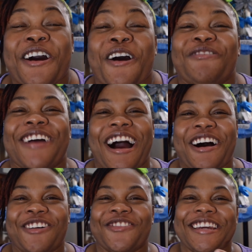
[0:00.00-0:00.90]
We
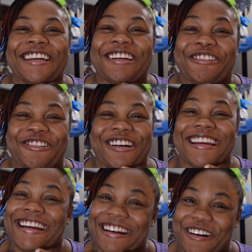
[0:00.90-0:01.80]
have ingrown
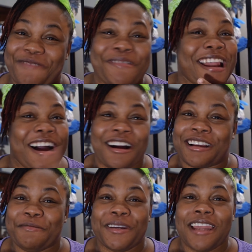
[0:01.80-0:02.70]
ear. Me
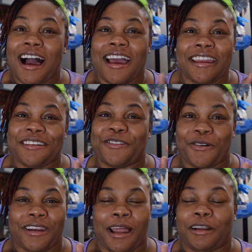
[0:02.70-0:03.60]
not edit
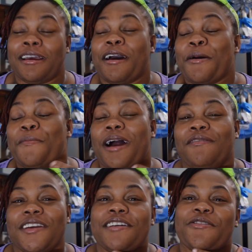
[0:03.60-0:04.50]
out that. We
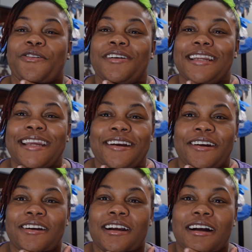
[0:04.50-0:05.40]
have ingrown
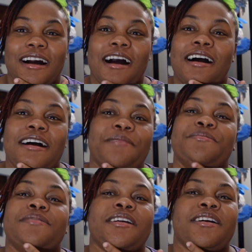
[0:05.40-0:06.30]
ear.
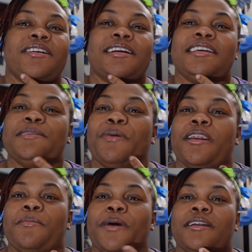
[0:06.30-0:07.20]
Here they keep on
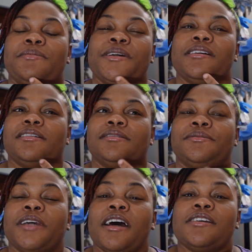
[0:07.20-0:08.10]
a bother me.
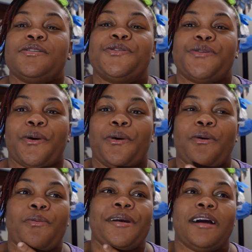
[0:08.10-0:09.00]

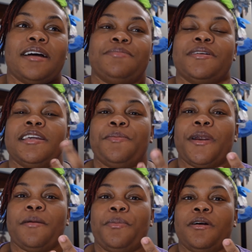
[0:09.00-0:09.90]
So because they keep
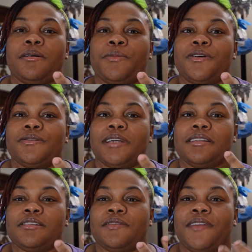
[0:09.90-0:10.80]
on put them out
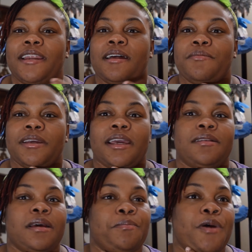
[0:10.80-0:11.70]
and stuff like that, may
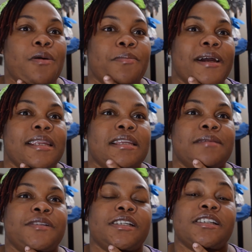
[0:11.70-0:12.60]
get bump and then
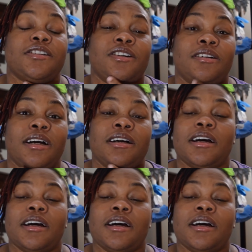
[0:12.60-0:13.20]
them change color